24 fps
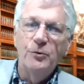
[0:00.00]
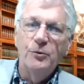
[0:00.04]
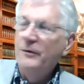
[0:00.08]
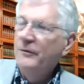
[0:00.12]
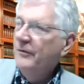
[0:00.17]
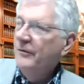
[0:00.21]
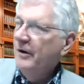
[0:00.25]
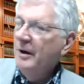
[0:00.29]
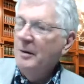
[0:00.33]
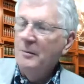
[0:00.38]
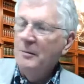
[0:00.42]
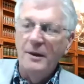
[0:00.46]
We
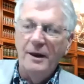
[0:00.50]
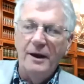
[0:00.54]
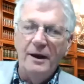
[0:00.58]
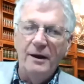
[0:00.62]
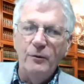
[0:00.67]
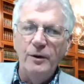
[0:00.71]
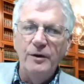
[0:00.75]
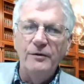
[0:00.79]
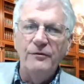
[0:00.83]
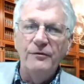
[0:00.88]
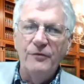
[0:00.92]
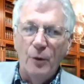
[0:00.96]
avoid it,
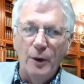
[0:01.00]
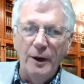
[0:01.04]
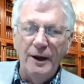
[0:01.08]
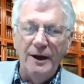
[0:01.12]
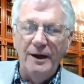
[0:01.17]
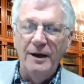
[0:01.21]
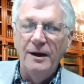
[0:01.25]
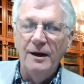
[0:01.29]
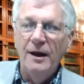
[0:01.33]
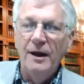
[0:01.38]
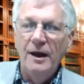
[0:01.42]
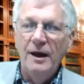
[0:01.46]

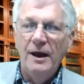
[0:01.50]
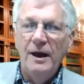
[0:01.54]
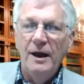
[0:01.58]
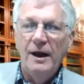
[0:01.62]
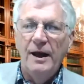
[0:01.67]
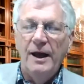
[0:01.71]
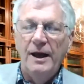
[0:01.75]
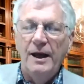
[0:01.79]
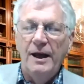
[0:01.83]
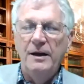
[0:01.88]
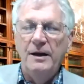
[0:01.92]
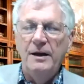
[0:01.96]
and it really
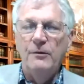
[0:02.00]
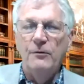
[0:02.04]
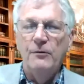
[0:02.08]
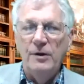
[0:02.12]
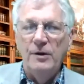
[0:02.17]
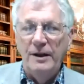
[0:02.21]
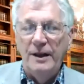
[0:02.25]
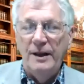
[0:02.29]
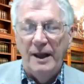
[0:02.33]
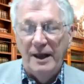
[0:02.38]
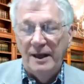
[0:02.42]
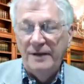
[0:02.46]

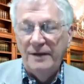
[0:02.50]
escalates.